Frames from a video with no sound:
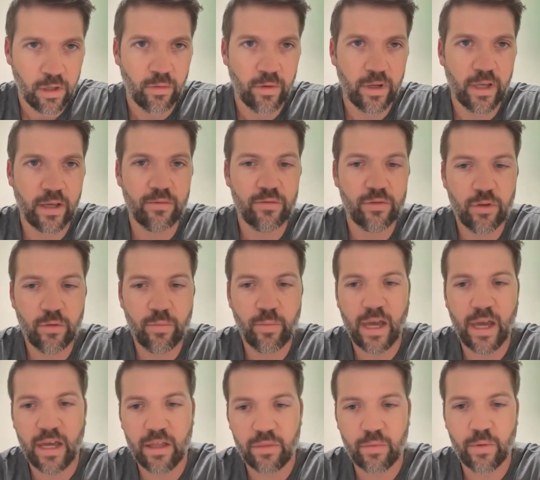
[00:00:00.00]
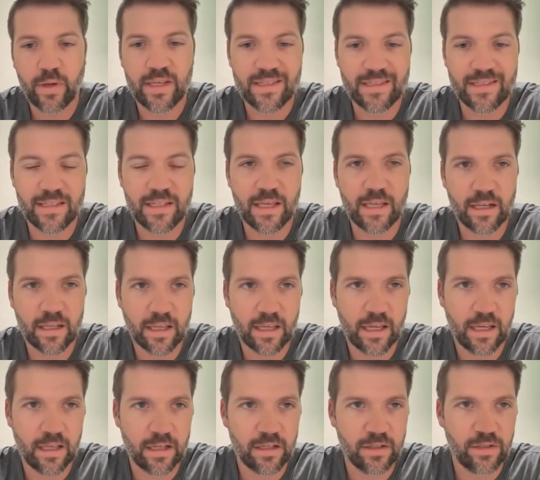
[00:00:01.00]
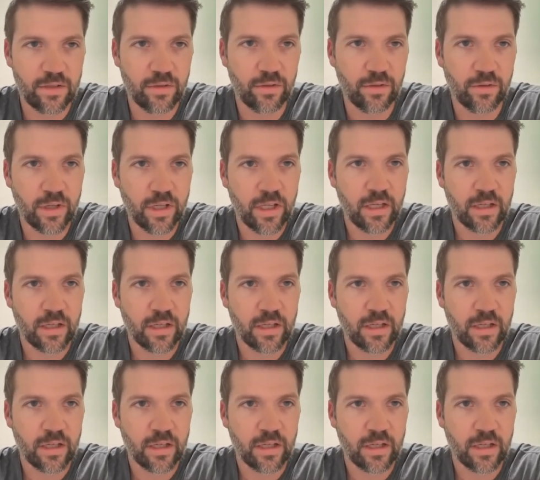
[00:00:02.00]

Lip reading: We have two pathways dedicated to